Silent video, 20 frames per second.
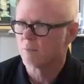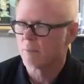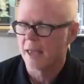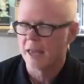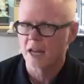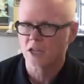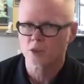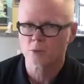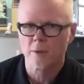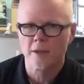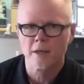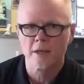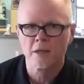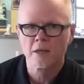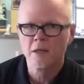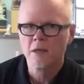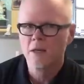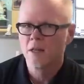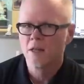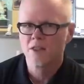of management,
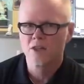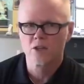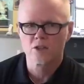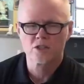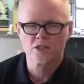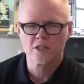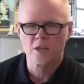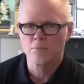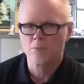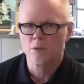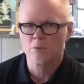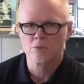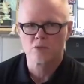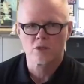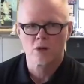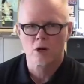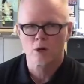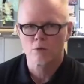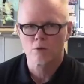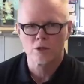their
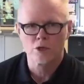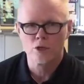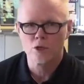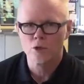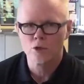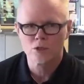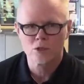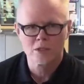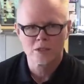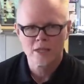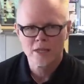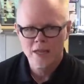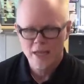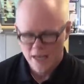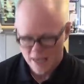symptoms are reduced